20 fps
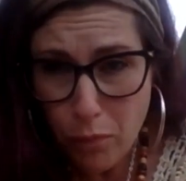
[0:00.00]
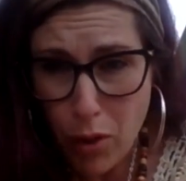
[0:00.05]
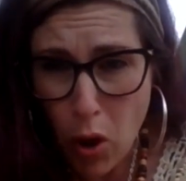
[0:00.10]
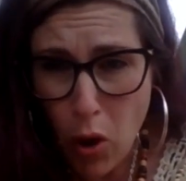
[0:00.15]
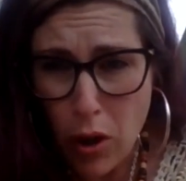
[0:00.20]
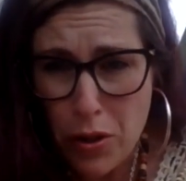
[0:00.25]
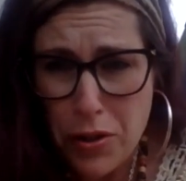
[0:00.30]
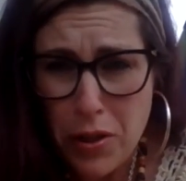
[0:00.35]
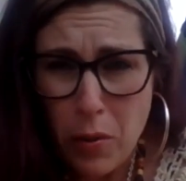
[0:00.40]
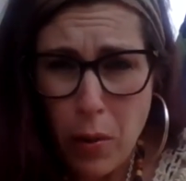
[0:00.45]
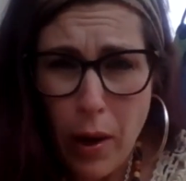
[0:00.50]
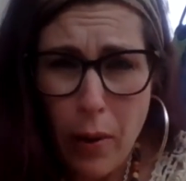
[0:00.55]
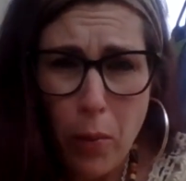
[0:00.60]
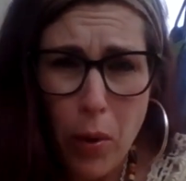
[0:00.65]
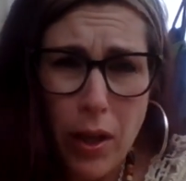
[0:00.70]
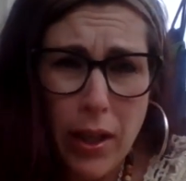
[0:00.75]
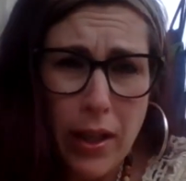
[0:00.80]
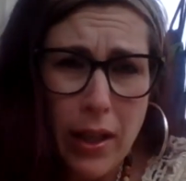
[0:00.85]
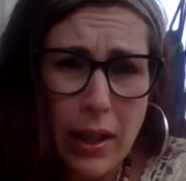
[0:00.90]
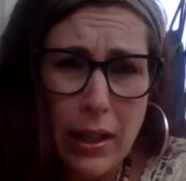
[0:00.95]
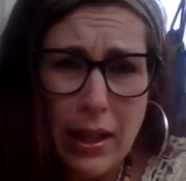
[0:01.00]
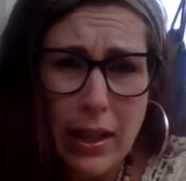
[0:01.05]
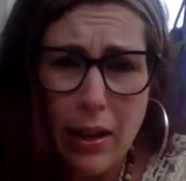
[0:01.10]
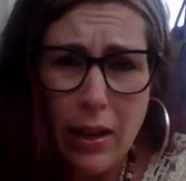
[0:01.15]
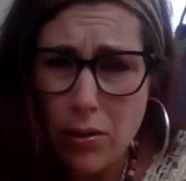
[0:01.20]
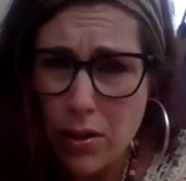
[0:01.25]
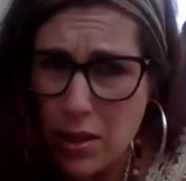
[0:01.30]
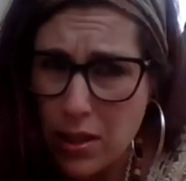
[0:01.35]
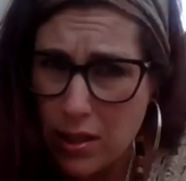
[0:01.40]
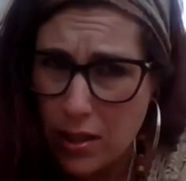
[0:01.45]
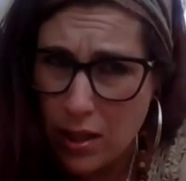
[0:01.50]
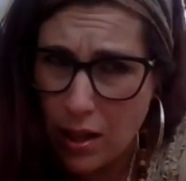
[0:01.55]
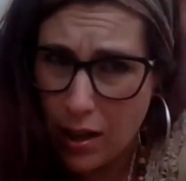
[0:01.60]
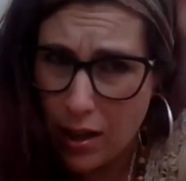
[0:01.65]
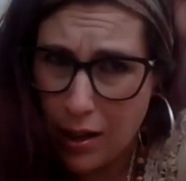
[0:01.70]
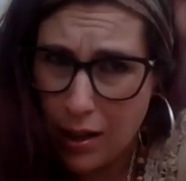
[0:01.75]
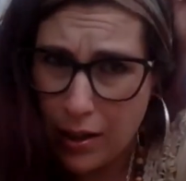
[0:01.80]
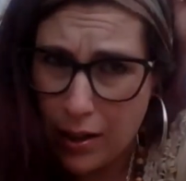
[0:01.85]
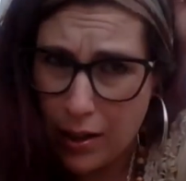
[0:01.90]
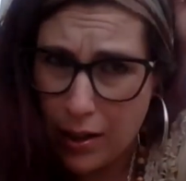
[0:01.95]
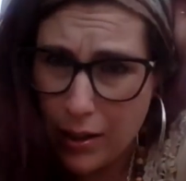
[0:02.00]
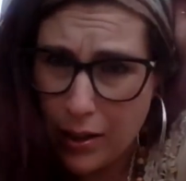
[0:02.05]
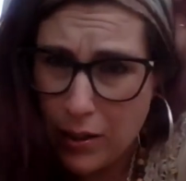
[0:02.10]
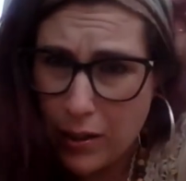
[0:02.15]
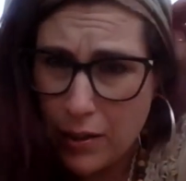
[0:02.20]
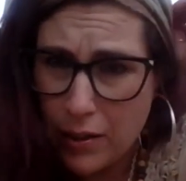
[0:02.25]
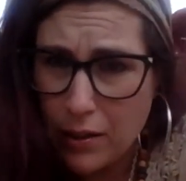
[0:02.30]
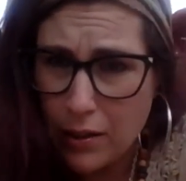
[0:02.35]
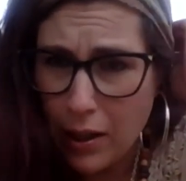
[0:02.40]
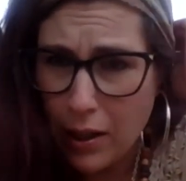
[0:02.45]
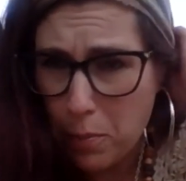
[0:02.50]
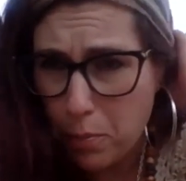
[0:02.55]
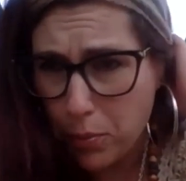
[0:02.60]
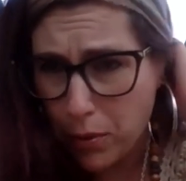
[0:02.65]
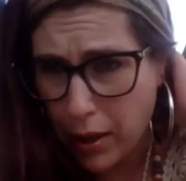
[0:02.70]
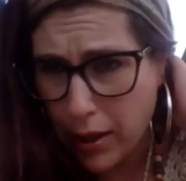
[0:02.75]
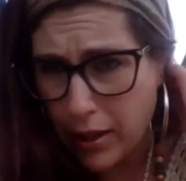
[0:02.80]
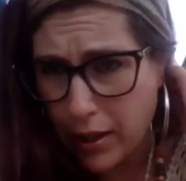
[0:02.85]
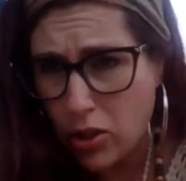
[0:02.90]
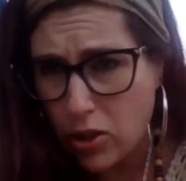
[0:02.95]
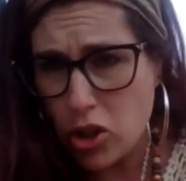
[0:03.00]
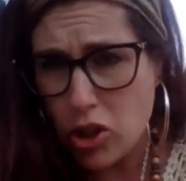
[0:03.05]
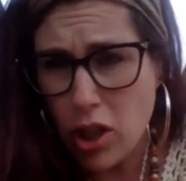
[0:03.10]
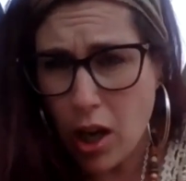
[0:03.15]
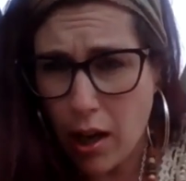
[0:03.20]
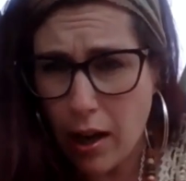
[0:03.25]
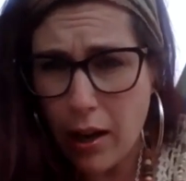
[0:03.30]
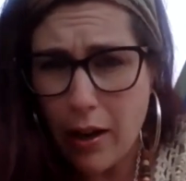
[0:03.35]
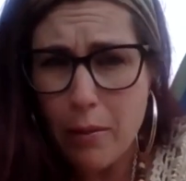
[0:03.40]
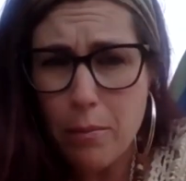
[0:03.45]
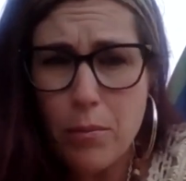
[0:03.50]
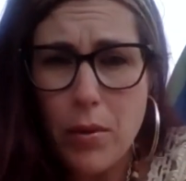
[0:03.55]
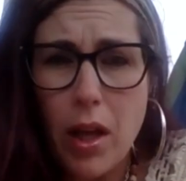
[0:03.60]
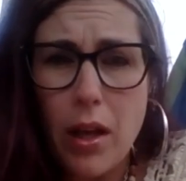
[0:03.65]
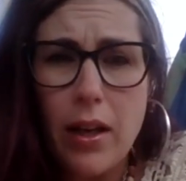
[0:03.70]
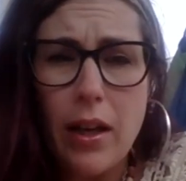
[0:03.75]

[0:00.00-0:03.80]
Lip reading: Also, I want to announce Nightblades shop.